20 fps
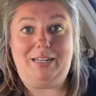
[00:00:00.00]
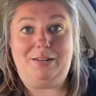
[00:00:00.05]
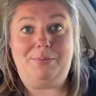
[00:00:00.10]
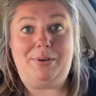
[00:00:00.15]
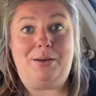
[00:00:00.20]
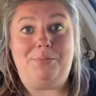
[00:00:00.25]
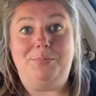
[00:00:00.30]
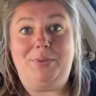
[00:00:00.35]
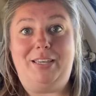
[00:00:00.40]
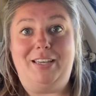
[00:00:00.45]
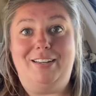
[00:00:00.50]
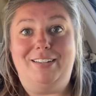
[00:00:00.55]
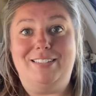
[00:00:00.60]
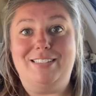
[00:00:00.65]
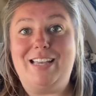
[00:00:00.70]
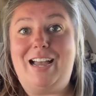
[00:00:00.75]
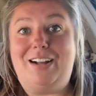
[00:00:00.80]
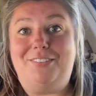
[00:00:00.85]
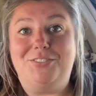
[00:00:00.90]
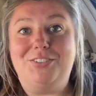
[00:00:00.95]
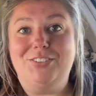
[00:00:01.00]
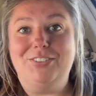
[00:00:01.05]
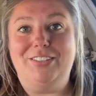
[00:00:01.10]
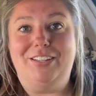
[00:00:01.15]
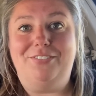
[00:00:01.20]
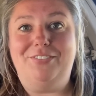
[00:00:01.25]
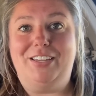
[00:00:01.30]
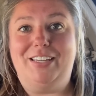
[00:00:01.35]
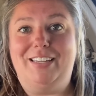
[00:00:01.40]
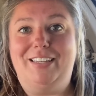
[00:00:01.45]
about, because after
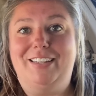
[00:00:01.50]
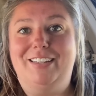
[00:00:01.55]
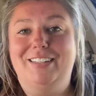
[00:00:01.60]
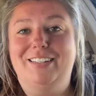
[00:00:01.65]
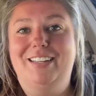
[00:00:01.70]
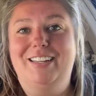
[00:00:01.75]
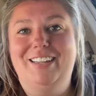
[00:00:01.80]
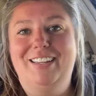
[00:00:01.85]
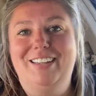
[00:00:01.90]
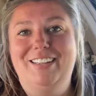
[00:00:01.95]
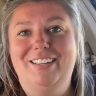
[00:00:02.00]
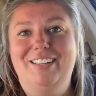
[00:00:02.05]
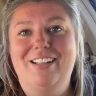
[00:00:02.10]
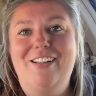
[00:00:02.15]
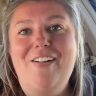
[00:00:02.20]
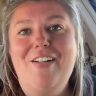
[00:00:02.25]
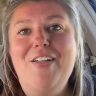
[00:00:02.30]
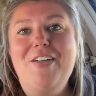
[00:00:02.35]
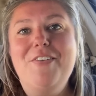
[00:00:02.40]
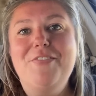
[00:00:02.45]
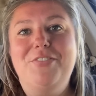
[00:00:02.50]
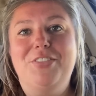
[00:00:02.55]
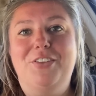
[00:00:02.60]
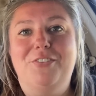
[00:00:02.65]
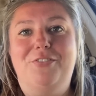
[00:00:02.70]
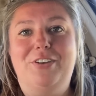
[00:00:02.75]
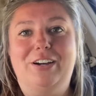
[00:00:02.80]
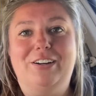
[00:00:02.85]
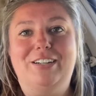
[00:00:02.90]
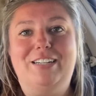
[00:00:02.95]
living the
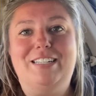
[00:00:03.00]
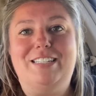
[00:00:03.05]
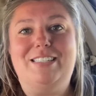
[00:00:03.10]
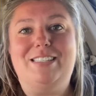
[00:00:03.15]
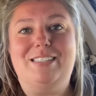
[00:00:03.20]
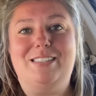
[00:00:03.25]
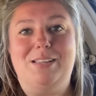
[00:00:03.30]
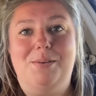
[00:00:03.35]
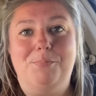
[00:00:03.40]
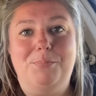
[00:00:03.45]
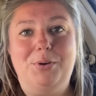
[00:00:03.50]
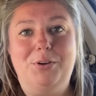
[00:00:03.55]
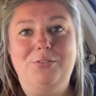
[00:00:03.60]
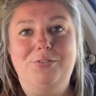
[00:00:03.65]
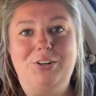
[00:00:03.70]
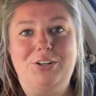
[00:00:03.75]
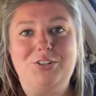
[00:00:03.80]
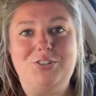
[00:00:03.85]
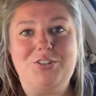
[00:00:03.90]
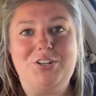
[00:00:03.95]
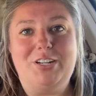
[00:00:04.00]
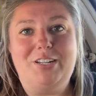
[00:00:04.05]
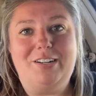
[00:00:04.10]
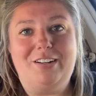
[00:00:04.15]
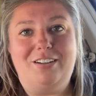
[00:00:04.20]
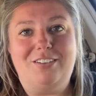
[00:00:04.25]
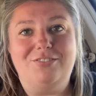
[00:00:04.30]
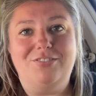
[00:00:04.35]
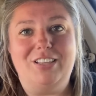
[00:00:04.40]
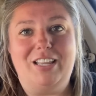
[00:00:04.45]
very simple version
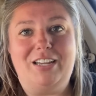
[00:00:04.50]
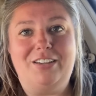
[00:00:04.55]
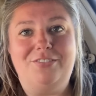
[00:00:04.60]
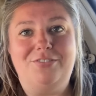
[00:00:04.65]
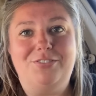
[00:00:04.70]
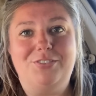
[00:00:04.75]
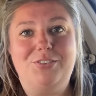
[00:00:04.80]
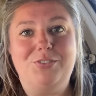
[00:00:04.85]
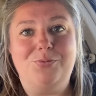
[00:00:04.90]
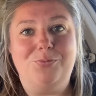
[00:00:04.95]
of life